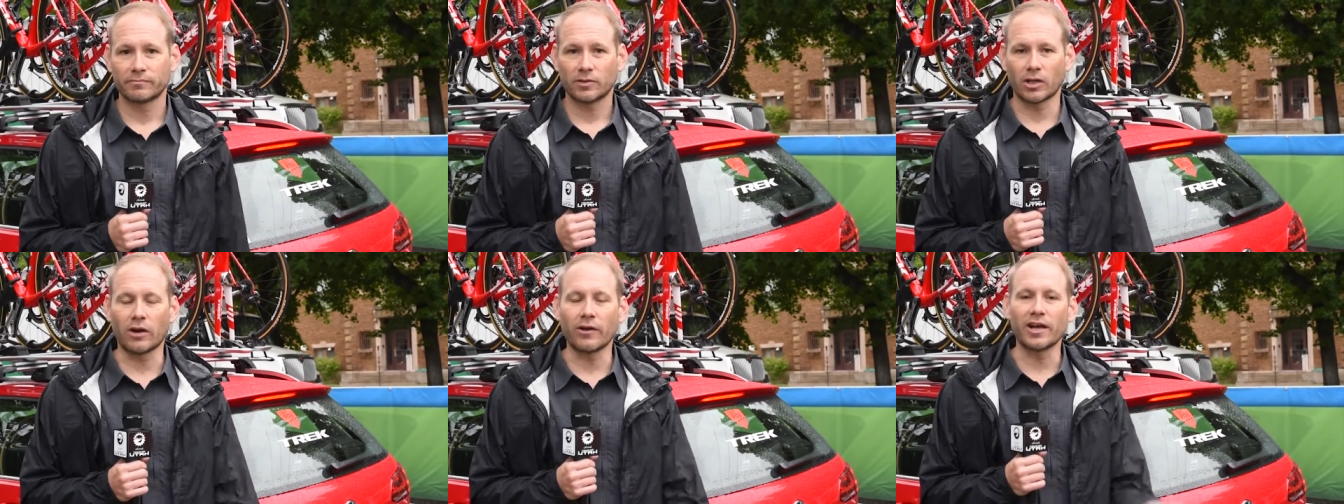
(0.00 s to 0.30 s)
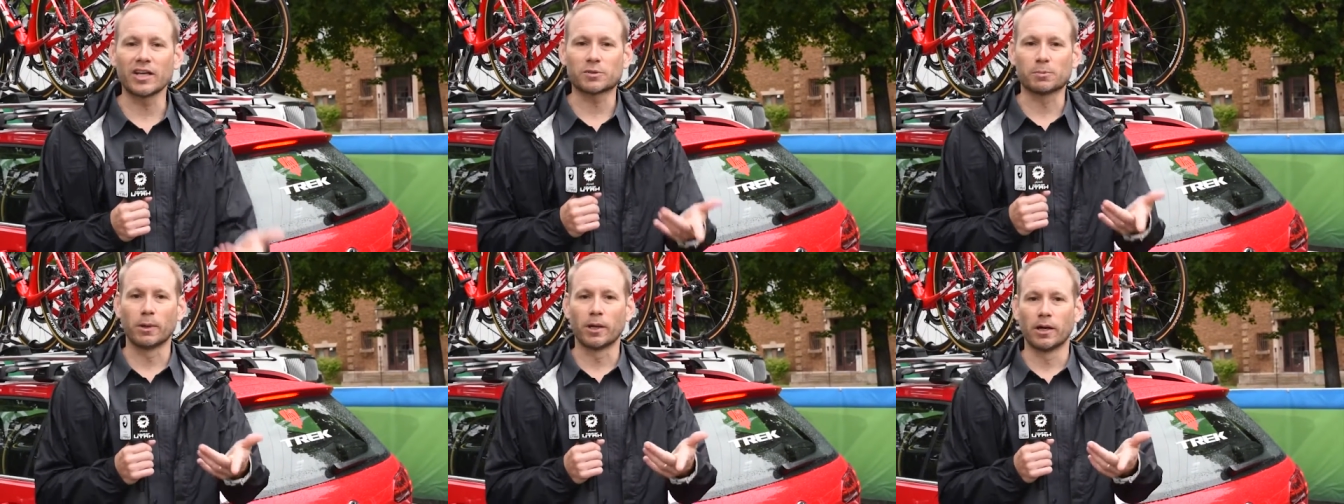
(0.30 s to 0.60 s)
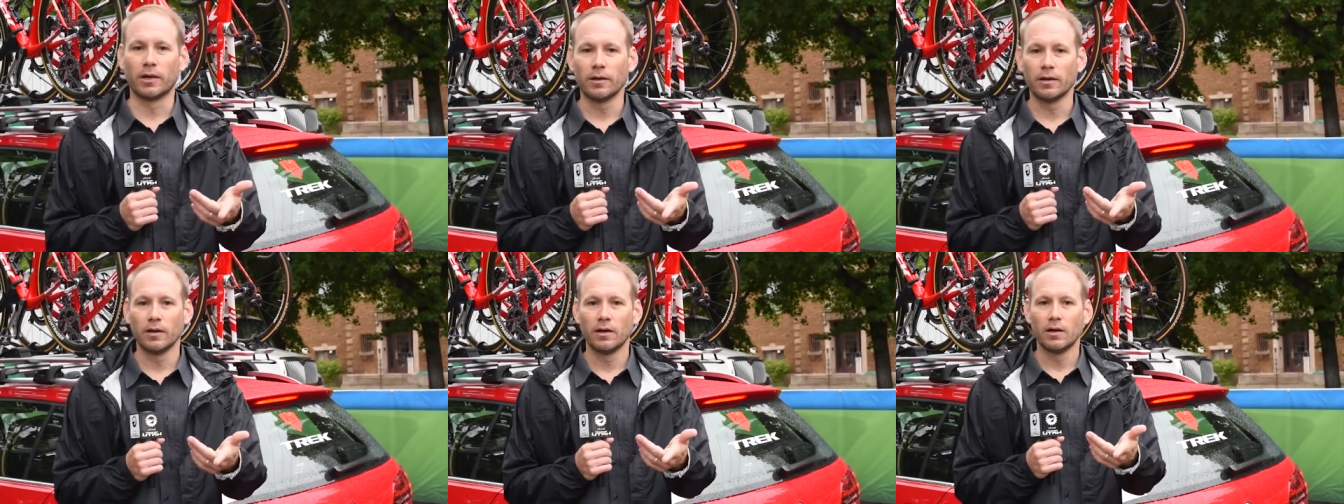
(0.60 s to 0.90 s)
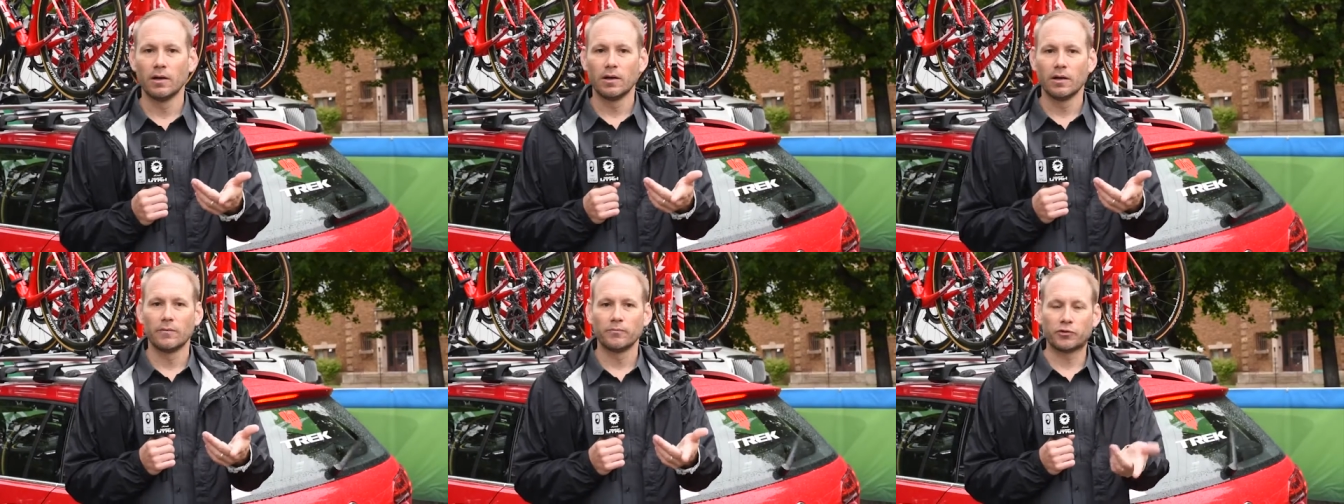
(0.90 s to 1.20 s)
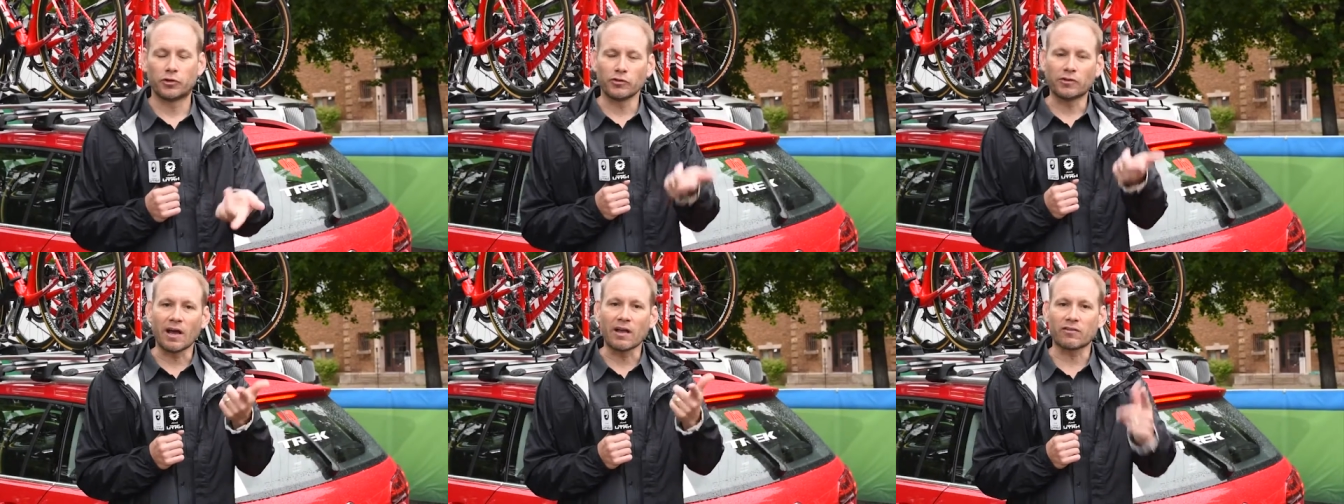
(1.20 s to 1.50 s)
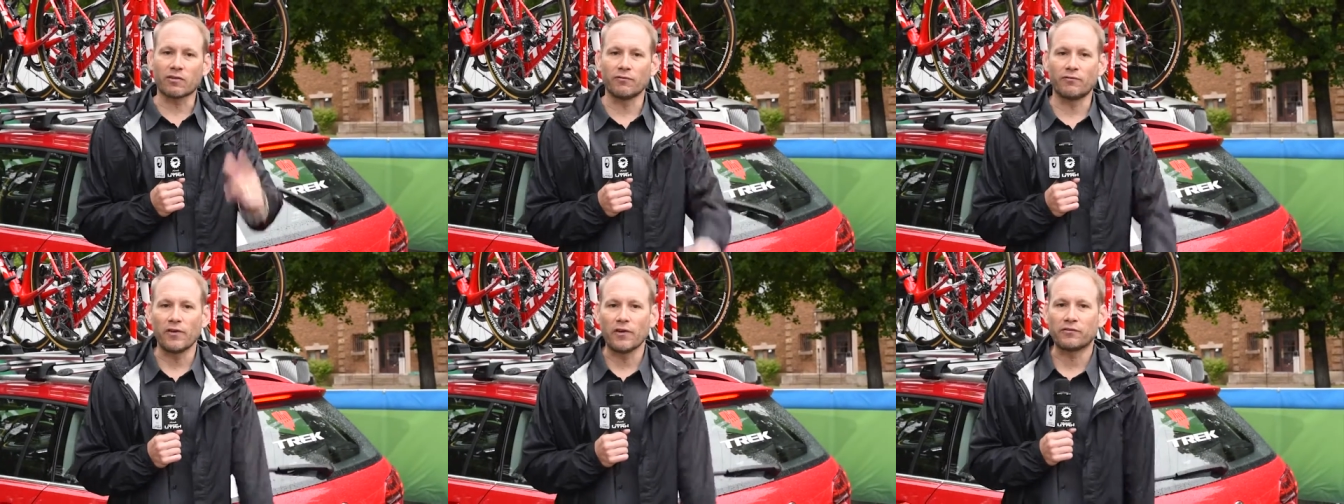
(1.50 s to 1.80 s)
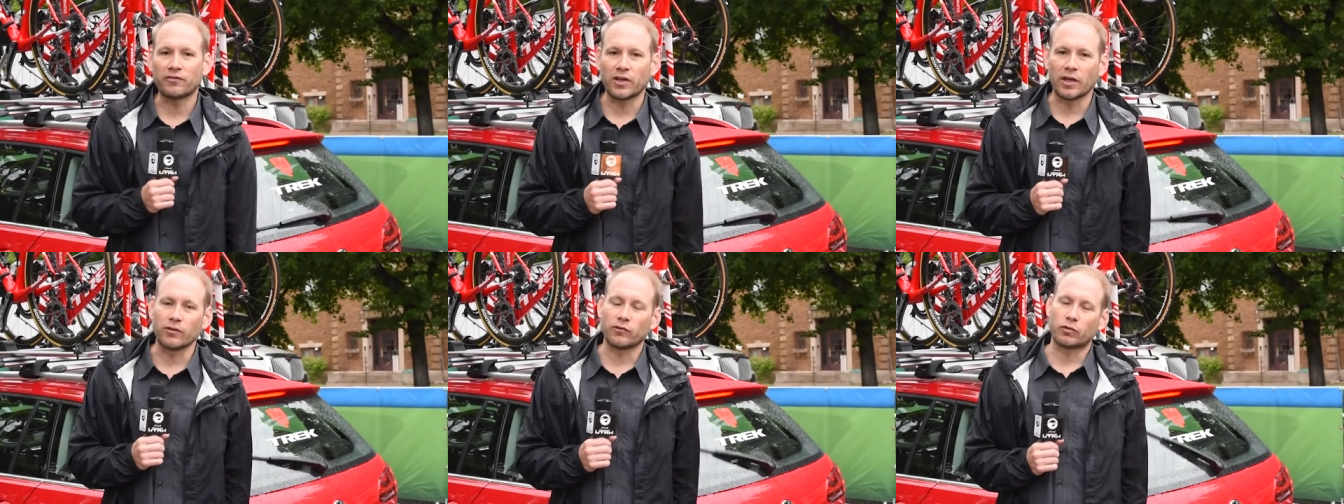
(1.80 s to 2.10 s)
Larry H. Miller,
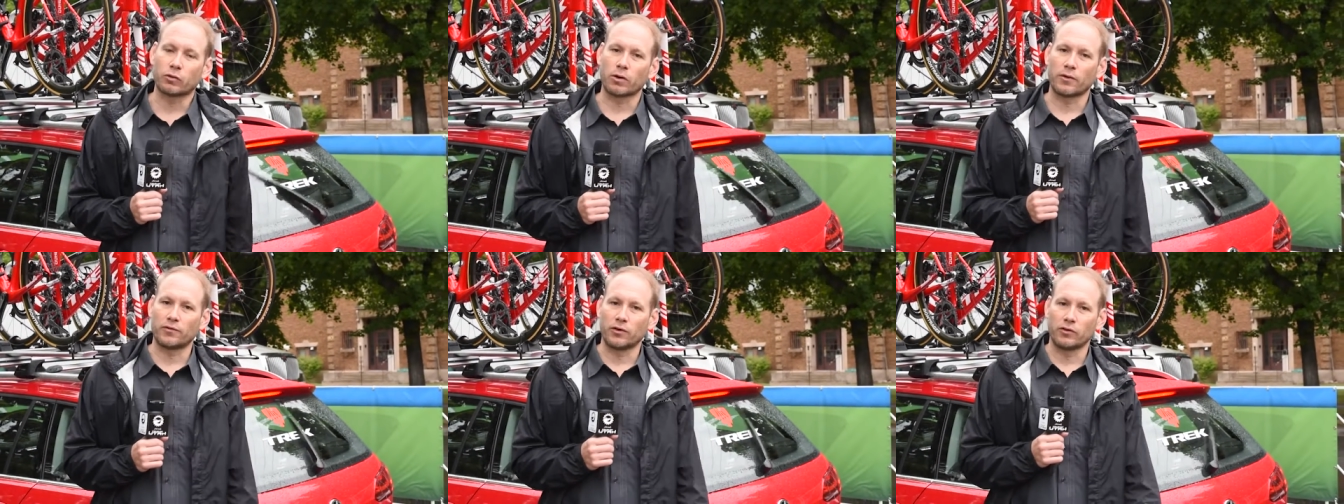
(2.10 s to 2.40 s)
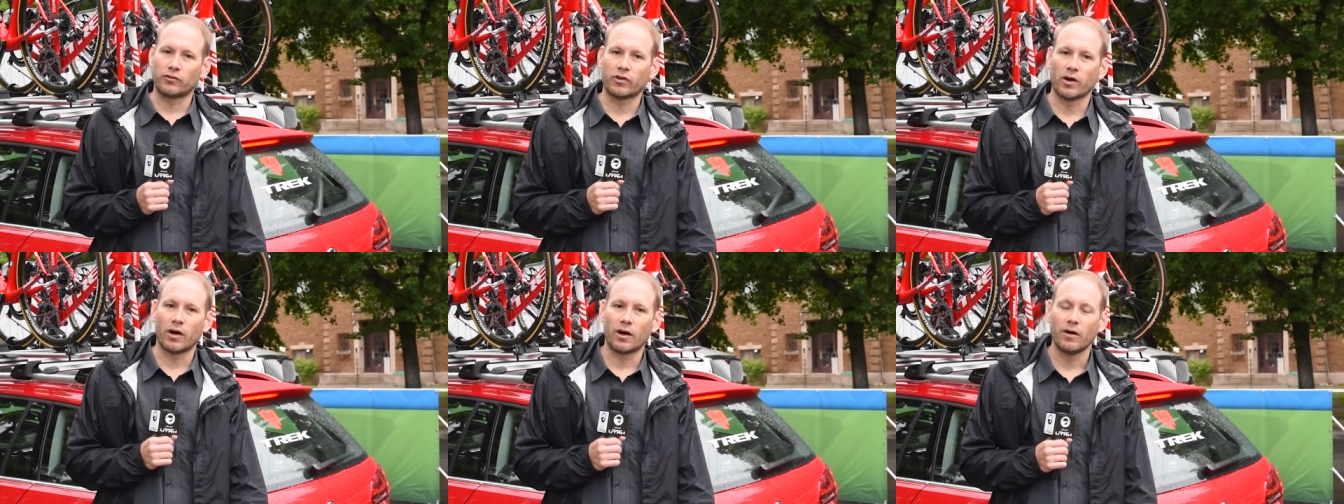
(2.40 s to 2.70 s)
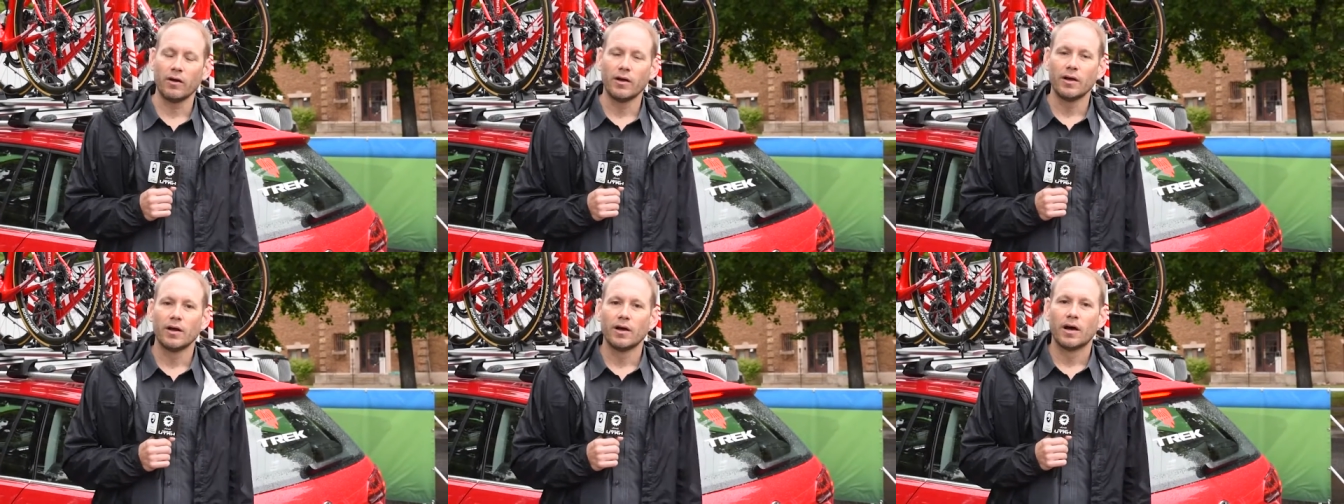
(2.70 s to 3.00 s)
2015 Tour of Utah,